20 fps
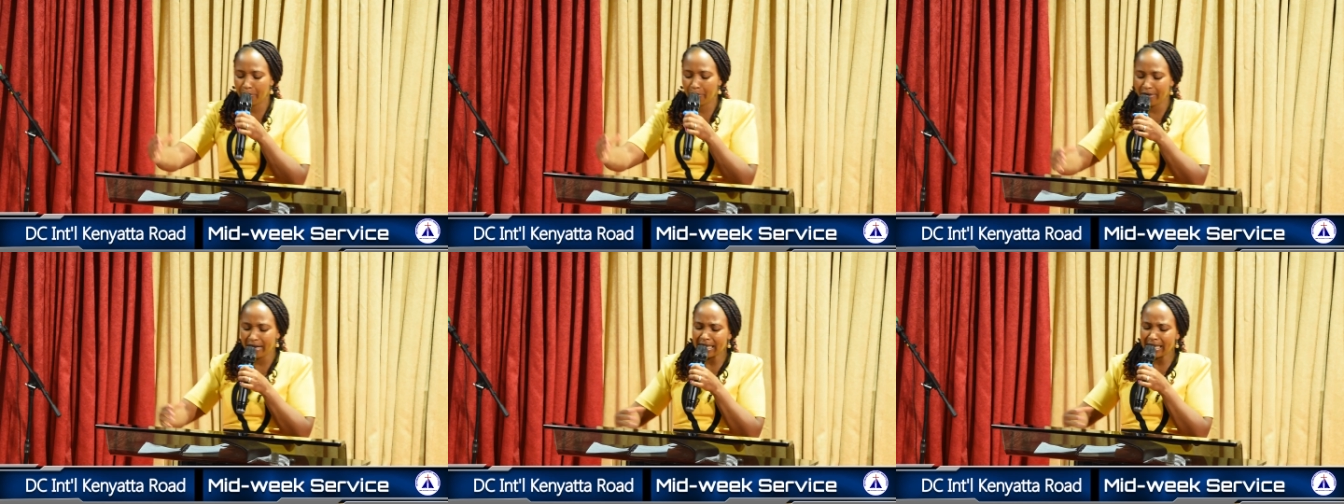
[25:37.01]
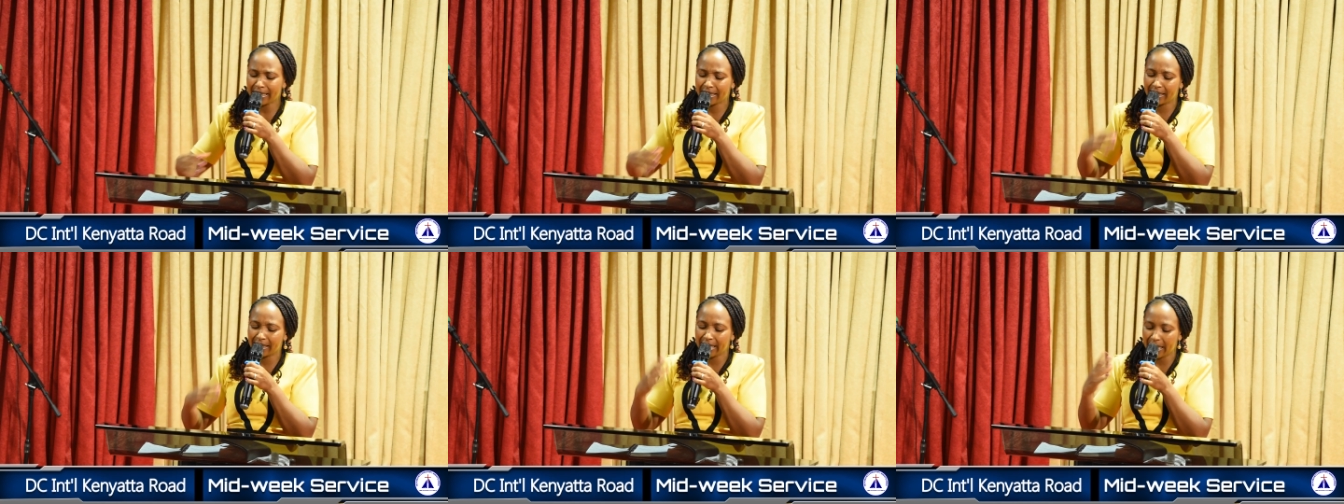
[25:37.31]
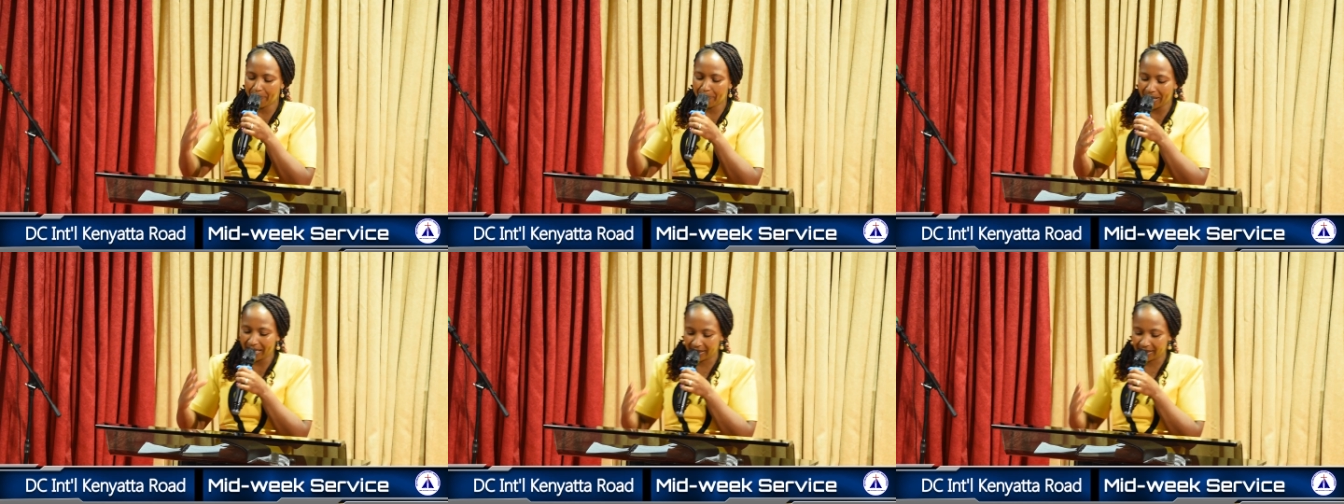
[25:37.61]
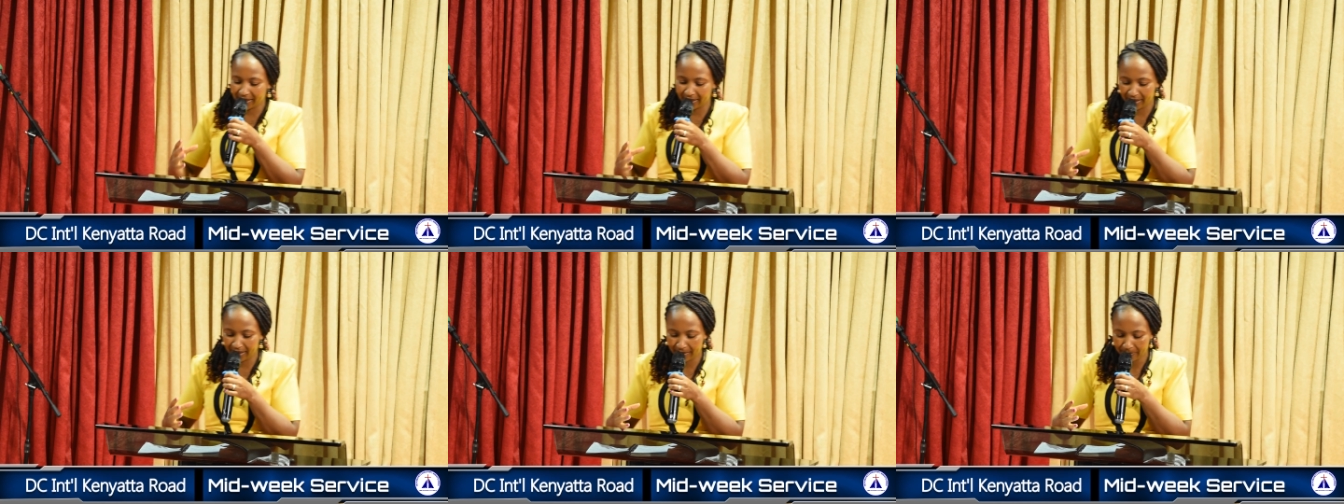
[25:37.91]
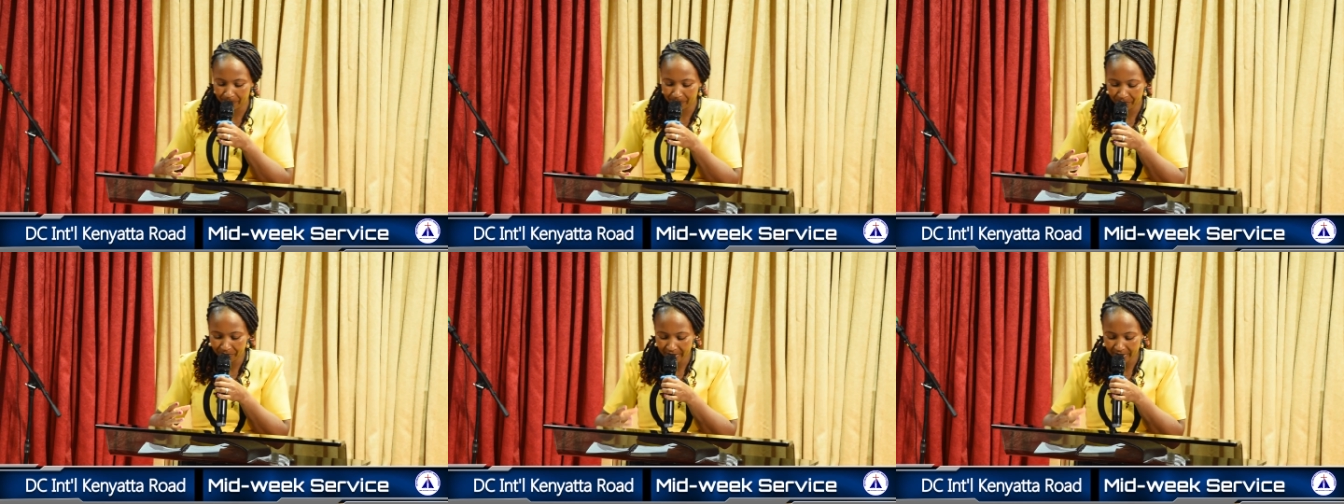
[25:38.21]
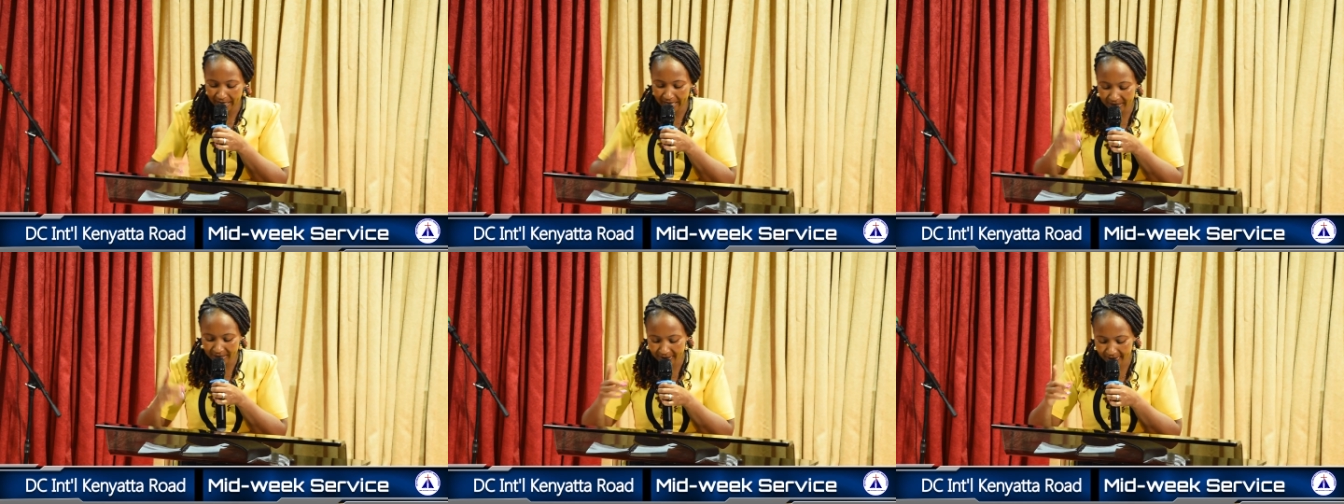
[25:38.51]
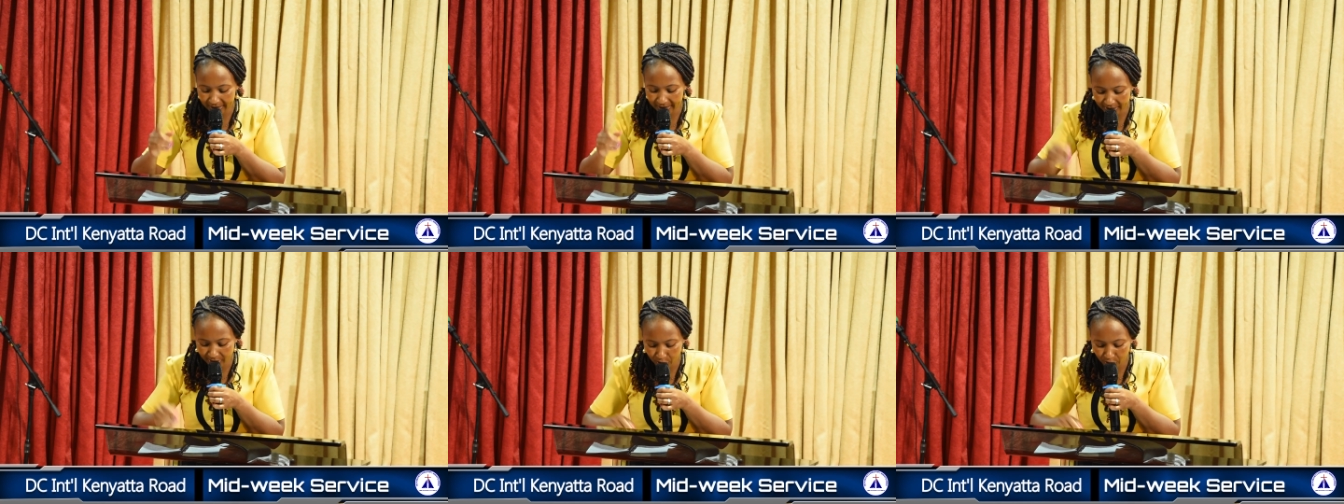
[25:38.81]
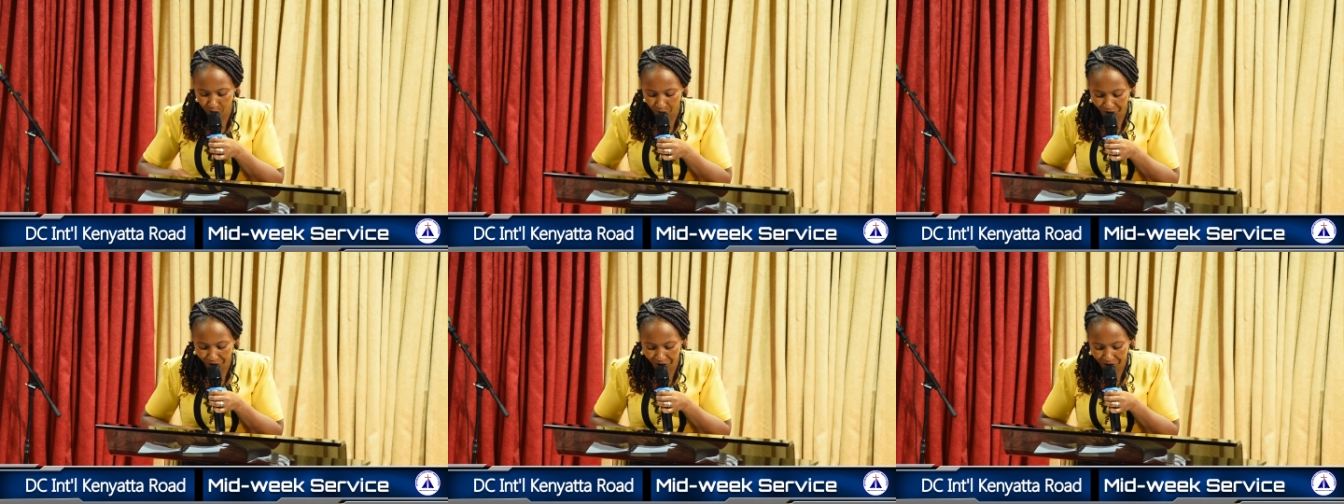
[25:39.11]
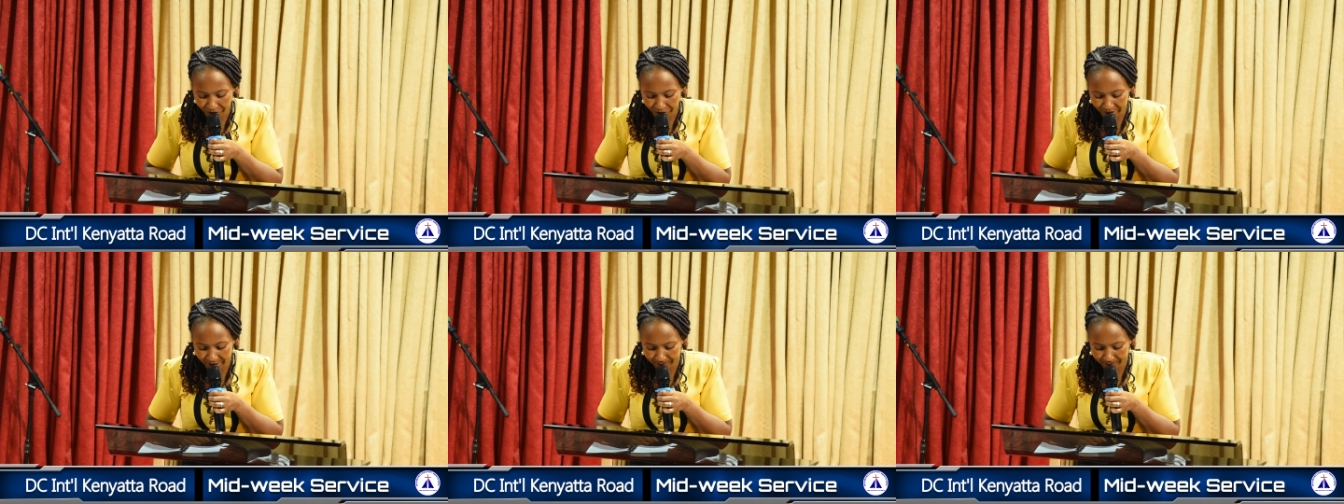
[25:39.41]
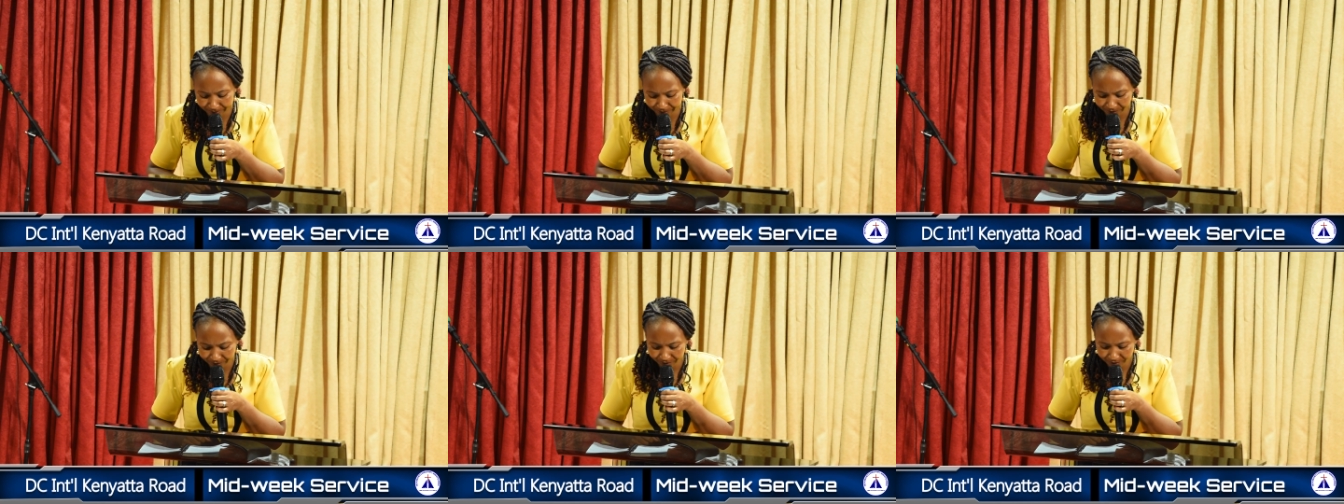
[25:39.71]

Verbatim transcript: brings liberty and sets you free.